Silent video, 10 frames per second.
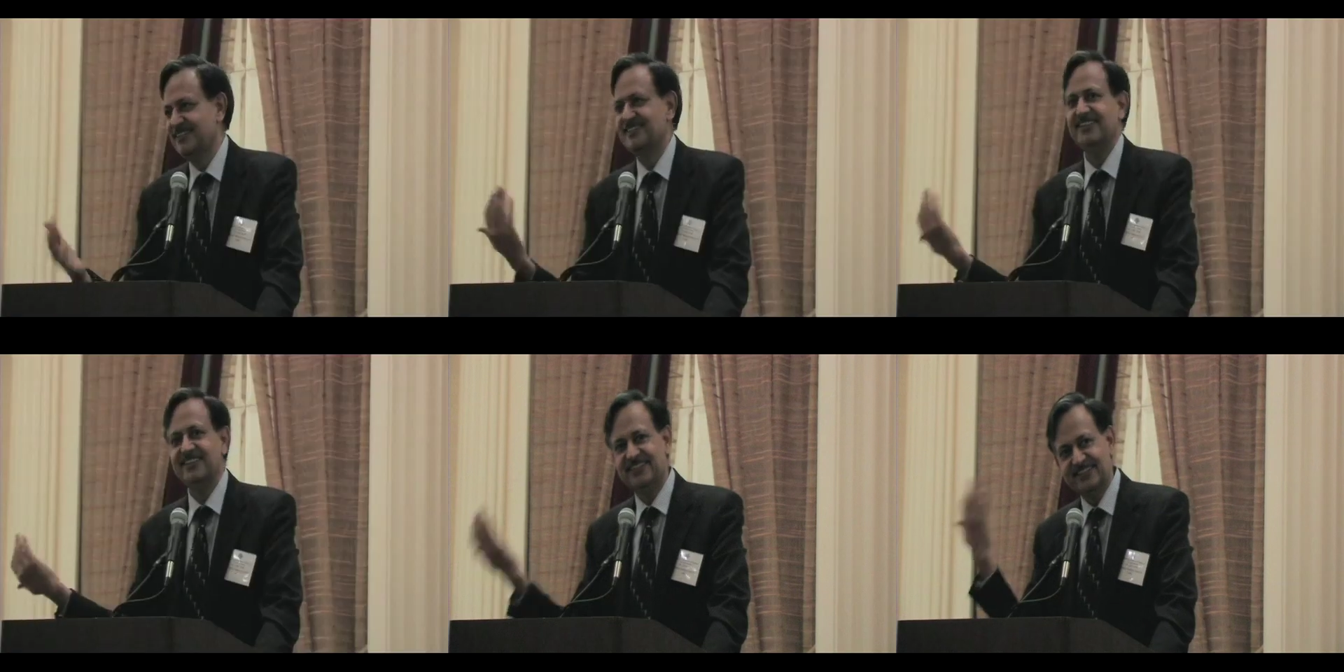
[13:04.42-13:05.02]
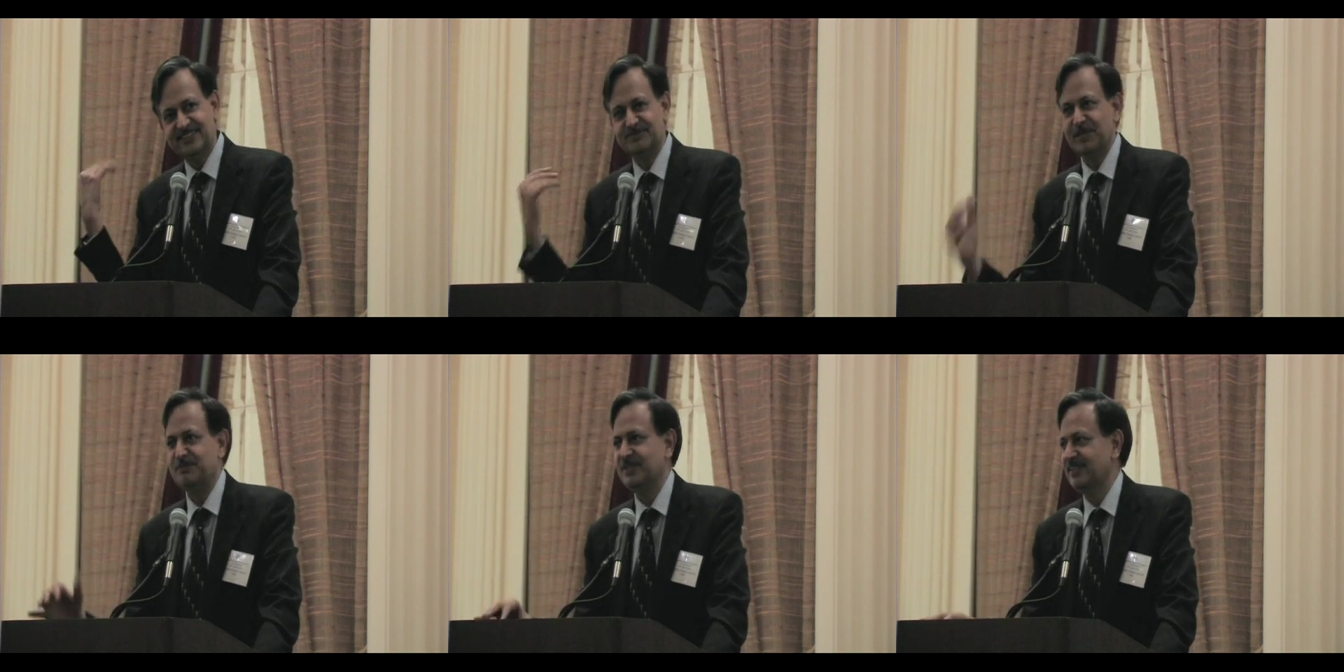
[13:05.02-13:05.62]
seen
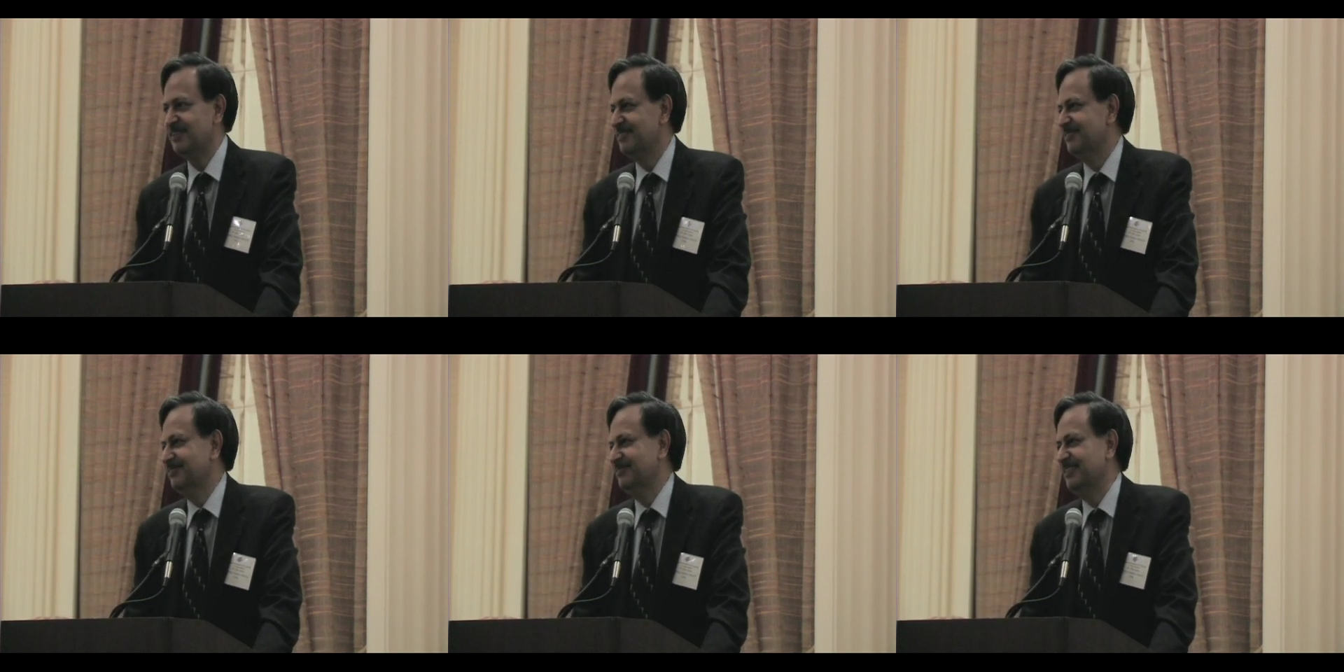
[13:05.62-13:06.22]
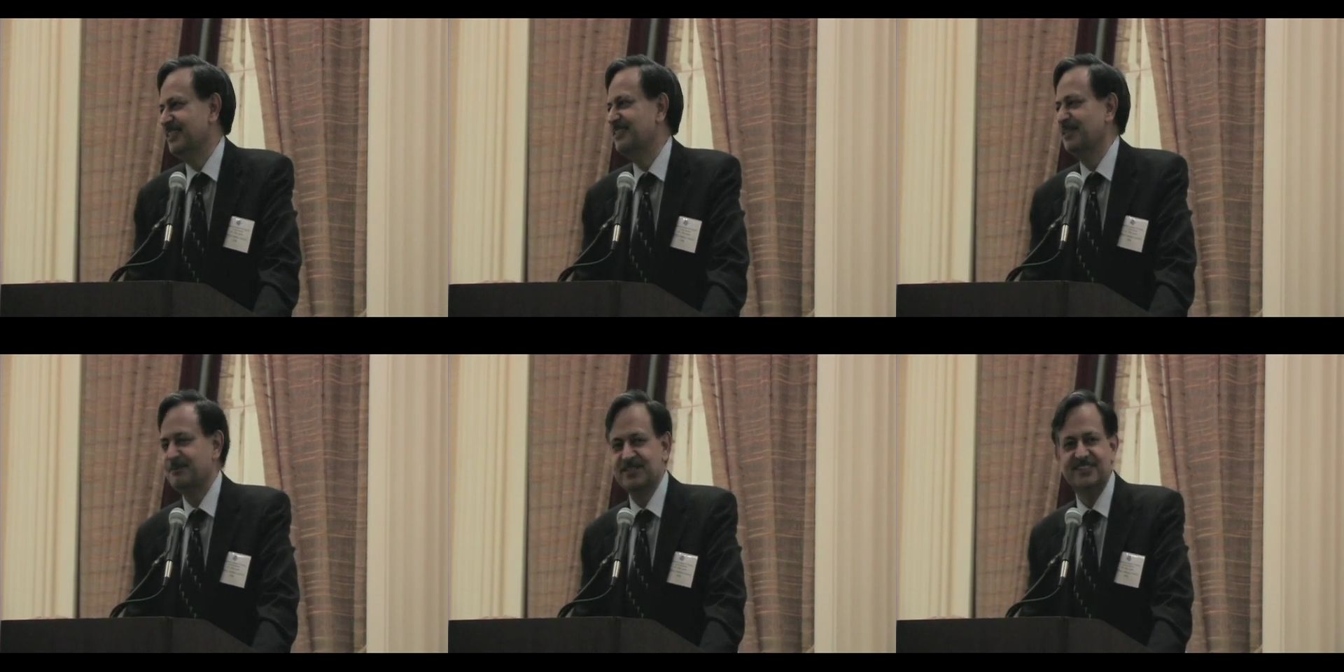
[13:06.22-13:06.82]
maybe in
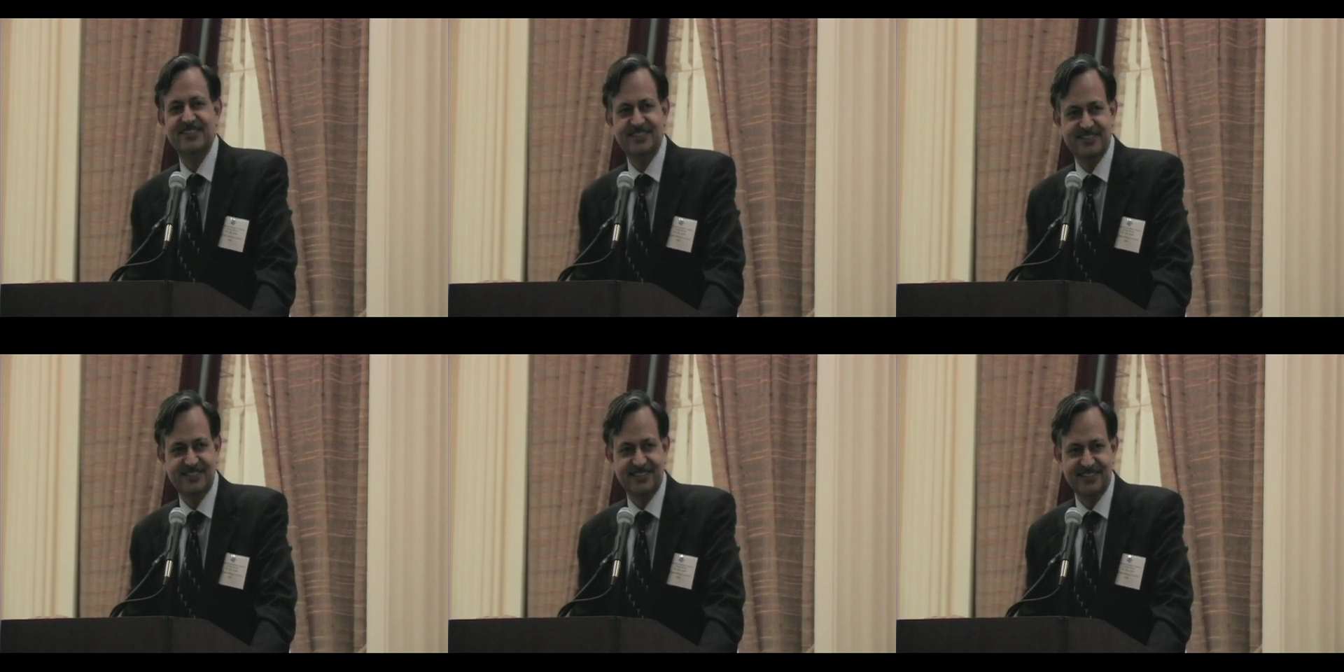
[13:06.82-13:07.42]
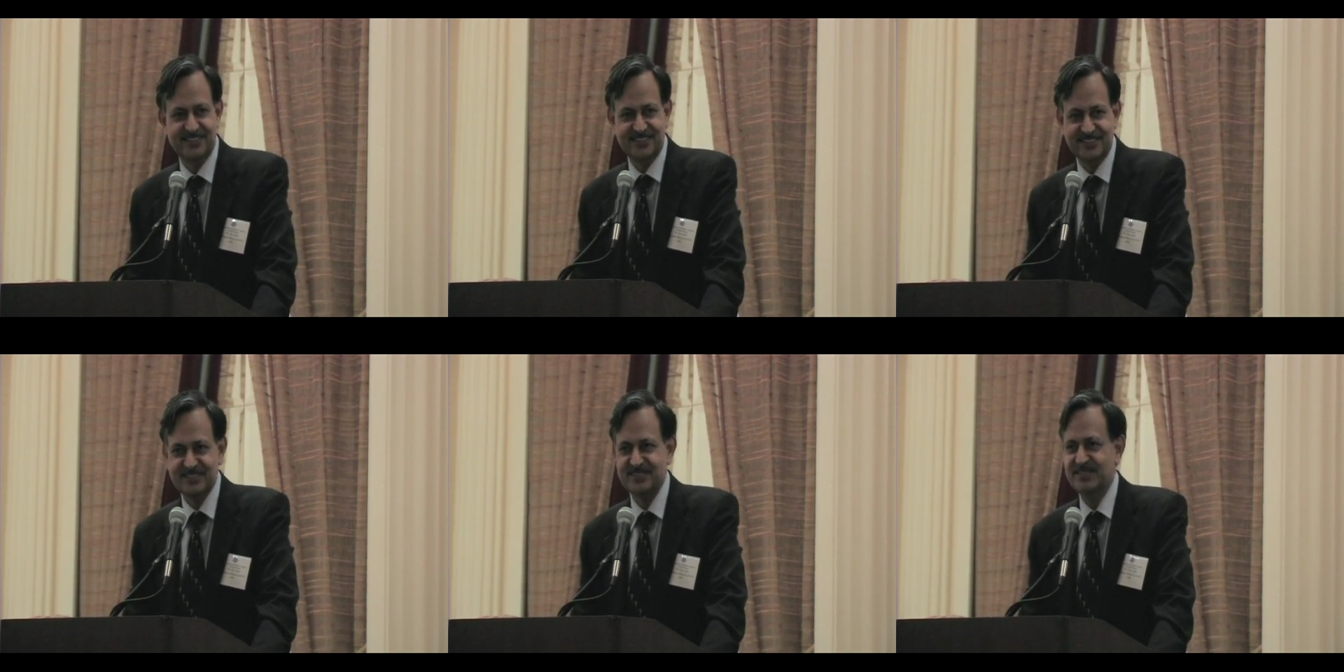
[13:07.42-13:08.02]
70s and
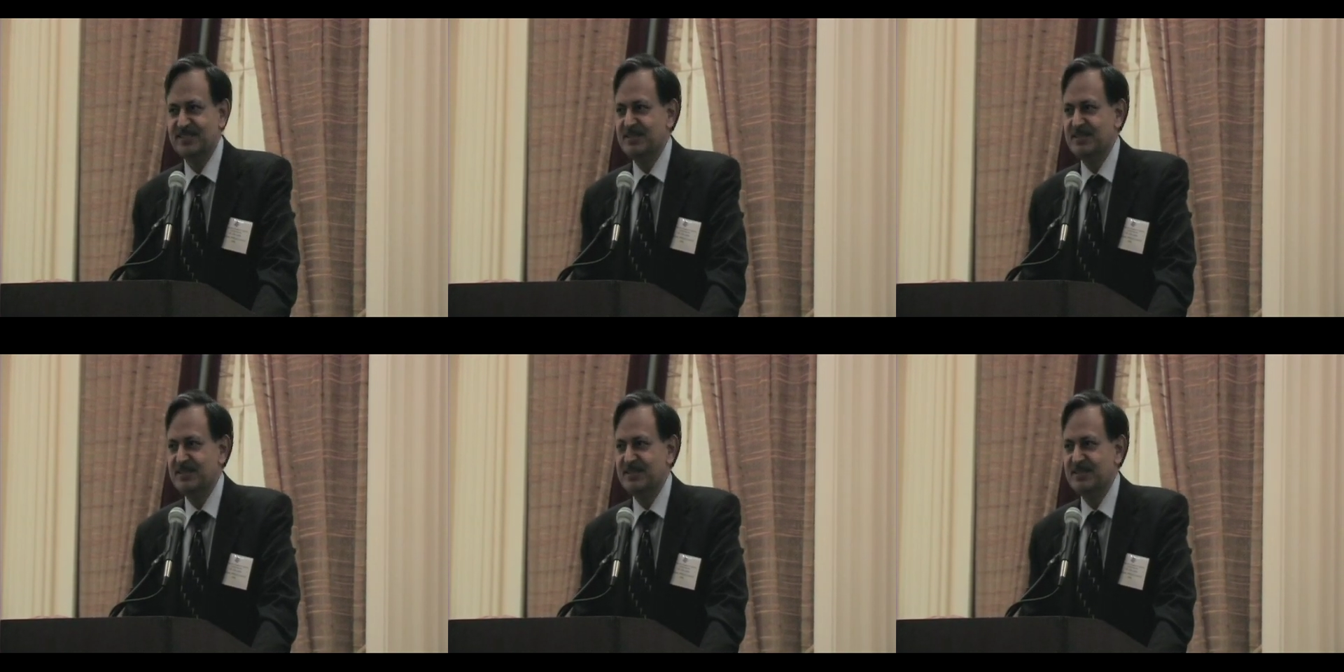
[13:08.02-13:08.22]
80s.